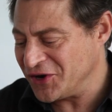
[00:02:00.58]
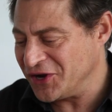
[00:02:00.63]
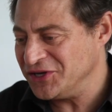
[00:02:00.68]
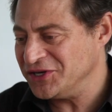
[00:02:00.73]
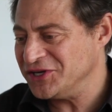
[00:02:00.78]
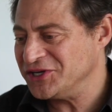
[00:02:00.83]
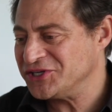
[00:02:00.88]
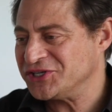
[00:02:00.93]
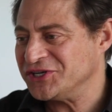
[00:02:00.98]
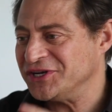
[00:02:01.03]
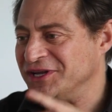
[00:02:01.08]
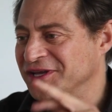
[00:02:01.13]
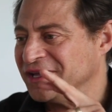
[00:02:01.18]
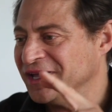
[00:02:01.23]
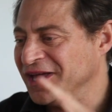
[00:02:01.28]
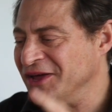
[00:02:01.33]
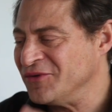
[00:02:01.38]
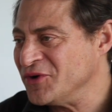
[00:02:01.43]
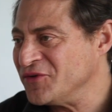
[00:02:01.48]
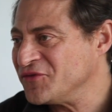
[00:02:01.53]
conditioning
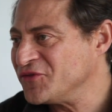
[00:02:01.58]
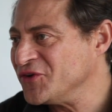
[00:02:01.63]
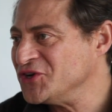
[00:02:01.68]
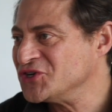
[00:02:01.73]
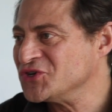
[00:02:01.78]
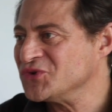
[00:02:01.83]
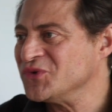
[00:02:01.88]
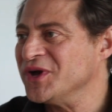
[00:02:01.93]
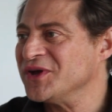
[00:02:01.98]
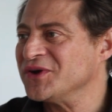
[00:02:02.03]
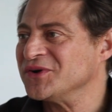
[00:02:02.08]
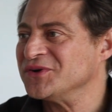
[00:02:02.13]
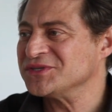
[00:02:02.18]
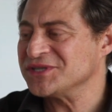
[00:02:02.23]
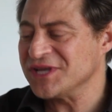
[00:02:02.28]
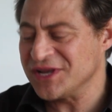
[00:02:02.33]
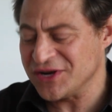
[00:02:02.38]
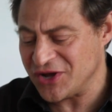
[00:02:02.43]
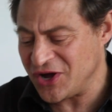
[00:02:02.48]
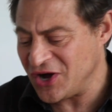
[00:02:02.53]
and
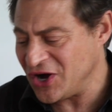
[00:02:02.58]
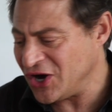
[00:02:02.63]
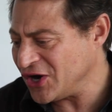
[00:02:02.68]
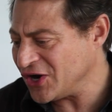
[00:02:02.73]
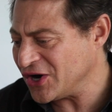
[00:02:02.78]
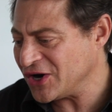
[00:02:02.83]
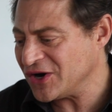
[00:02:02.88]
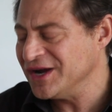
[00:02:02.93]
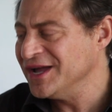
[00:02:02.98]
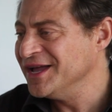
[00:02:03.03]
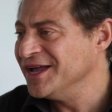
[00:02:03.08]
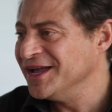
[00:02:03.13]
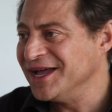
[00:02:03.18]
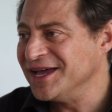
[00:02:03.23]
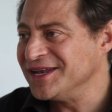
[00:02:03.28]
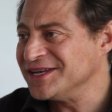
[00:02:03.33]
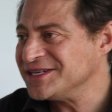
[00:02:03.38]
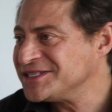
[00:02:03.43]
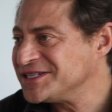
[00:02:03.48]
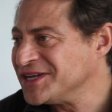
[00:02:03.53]
refrigerators and a car
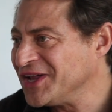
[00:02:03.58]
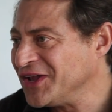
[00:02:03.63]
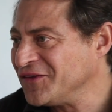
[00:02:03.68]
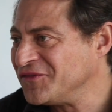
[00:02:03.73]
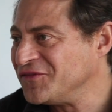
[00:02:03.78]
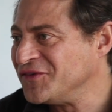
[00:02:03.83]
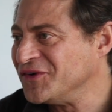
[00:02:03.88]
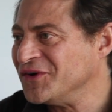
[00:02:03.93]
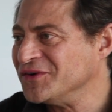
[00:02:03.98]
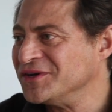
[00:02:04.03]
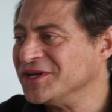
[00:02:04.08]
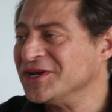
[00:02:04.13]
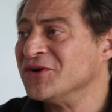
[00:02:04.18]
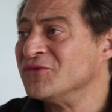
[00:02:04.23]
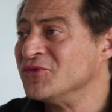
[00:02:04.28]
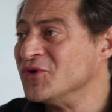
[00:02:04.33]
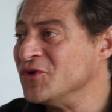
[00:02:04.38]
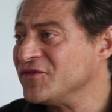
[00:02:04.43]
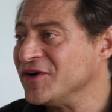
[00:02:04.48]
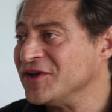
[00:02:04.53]
and a cell phone and a
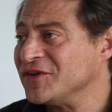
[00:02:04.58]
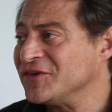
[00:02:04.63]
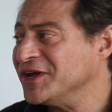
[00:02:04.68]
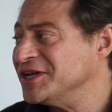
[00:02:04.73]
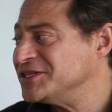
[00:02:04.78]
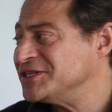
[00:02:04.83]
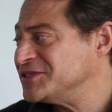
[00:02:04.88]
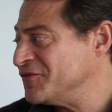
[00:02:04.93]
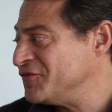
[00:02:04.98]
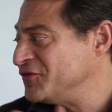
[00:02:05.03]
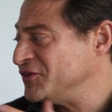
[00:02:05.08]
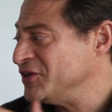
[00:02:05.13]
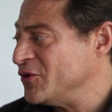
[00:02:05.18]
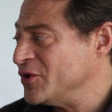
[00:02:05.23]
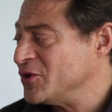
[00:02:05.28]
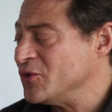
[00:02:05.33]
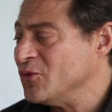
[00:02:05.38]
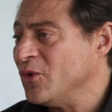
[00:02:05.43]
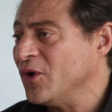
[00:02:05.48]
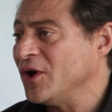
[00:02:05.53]
roof on their heads and
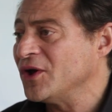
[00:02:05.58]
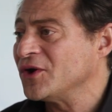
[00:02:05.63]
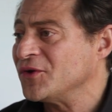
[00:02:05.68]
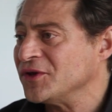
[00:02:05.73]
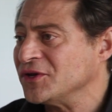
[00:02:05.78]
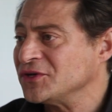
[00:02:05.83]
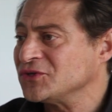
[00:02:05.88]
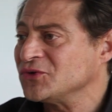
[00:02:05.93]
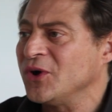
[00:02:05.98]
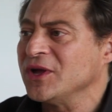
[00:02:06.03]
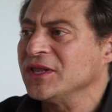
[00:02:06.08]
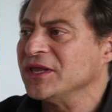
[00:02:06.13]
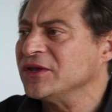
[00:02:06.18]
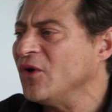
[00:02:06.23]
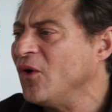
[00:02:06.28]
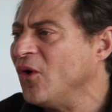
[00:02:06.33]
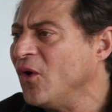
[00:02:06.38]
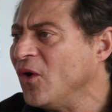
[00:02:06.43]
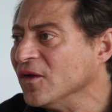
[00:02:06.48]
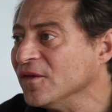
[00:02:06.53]
flowing water and a
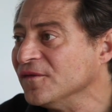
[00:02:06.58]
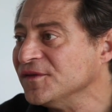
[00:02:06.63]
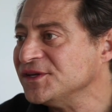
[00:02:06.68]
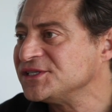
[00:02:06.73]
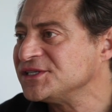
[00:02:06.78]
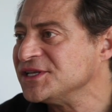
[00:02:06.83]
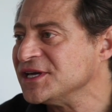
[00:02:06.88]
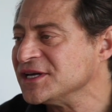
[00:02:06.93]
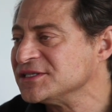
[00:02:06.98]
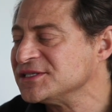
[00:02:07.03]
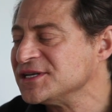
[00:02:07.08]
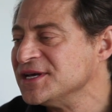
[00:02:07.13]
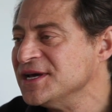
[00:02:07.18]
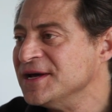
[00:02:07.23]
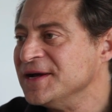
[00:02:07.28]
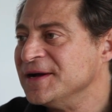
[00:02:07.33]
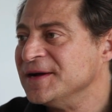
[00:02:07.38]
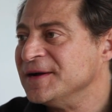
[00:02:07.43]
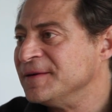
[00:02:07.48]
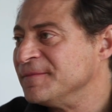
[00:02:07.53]
toilet, all these things
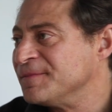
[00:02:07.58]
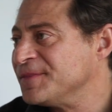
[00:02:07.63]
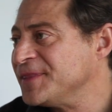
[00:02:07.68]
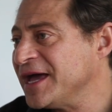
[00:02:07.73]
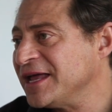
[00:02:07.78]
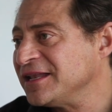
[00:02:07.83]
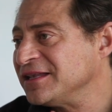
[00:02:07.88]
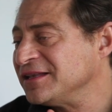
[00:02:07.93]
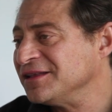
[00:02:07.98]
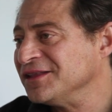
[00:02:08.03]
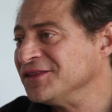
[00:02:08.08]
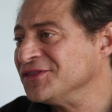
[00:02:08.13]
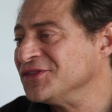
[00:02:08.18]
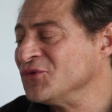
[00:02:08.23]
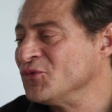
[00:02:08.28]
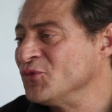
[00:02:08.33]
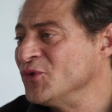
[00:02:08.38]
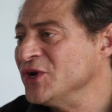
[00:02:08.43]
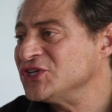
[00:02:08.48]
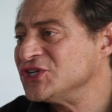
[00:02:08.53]
that
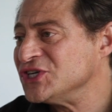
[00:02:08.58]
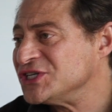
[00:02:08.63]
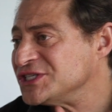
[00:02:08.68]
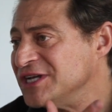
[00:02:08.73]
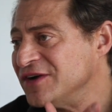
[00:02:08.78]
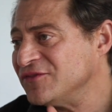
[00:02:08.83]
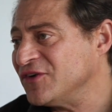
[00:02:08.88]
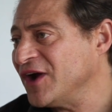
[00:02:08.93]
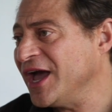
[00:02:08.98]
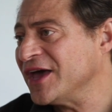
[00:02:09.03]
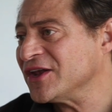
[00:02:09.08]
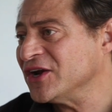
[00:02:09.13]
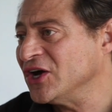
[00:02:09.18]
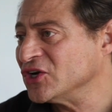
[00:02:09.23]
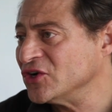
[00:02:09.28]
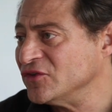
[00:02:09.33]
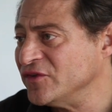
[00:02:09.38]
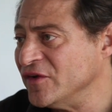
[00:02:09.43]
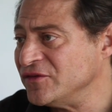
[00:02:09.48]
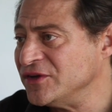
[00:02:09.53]
the richest never had
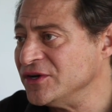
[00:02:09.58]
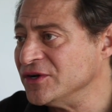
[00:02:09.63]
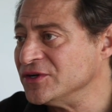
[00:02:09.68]
150